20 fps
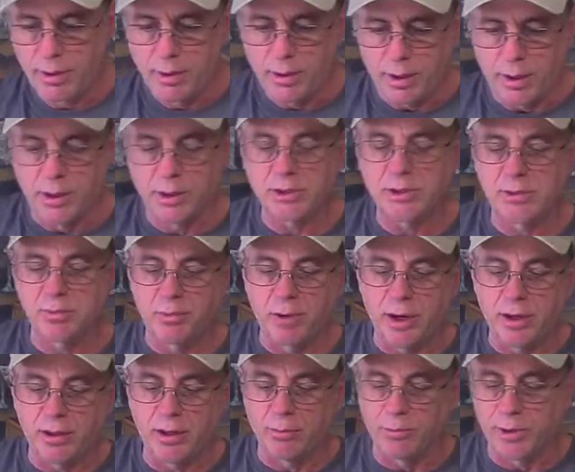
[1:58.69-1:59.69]
and then
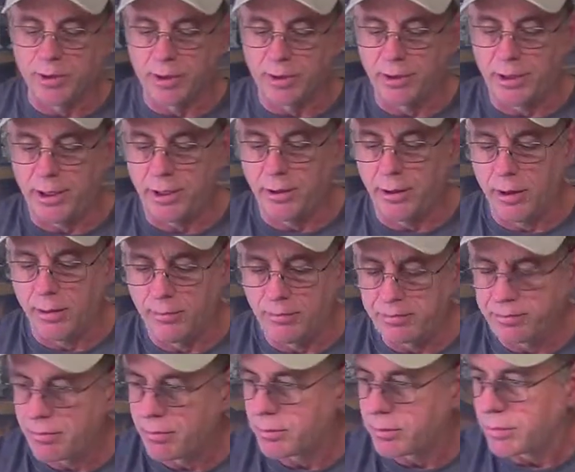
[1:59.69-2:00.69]
spray them with a cleaner.
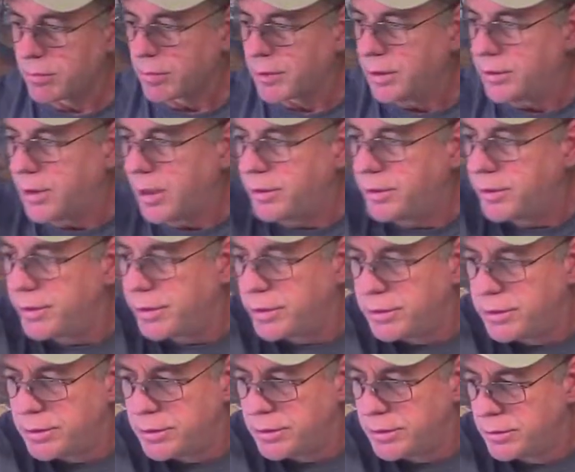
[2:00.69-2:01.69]
Now you
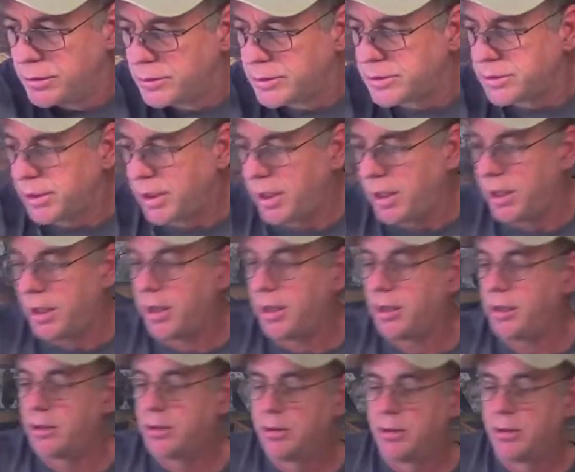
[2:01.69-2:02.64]
can use a